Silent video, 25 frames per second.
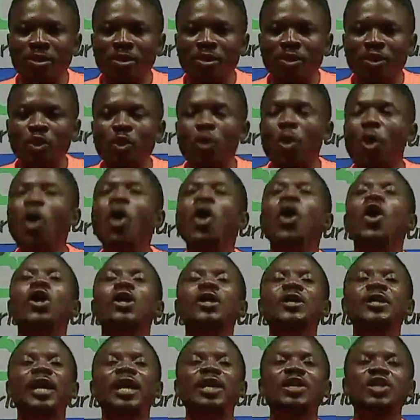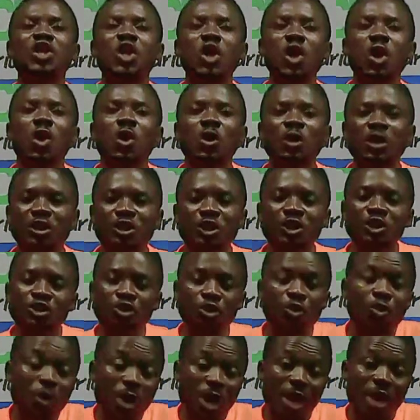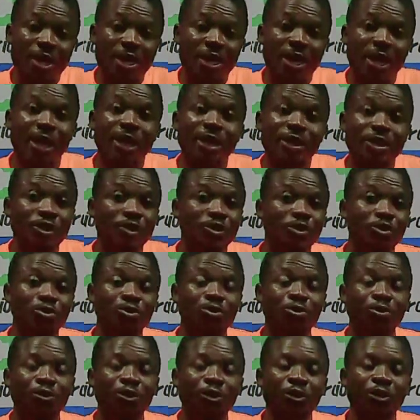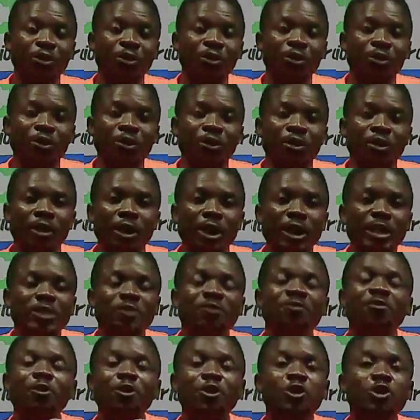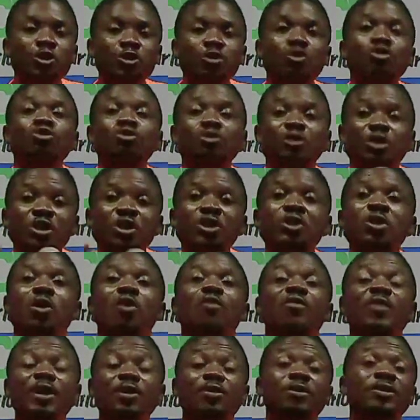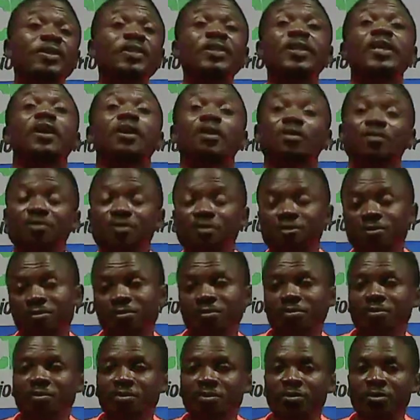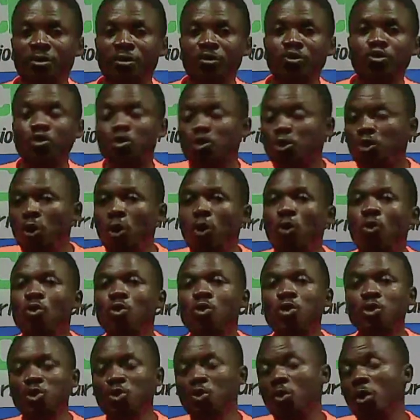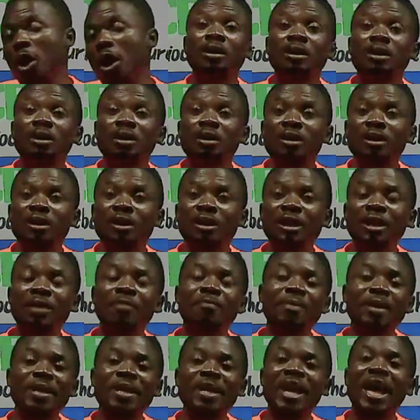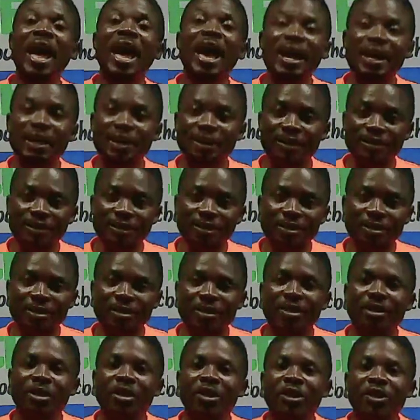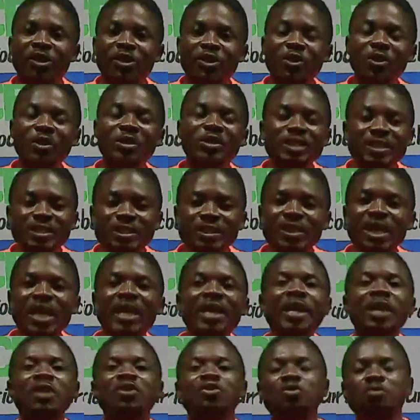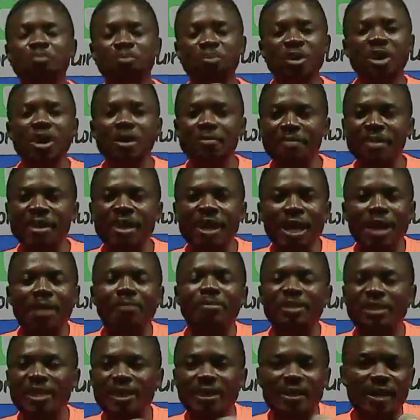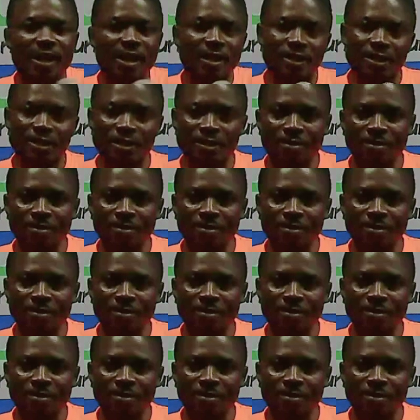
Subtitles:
So all that God is doing is for you to discover yourself, to know who you are. Number 9, your desire to pray becomes great.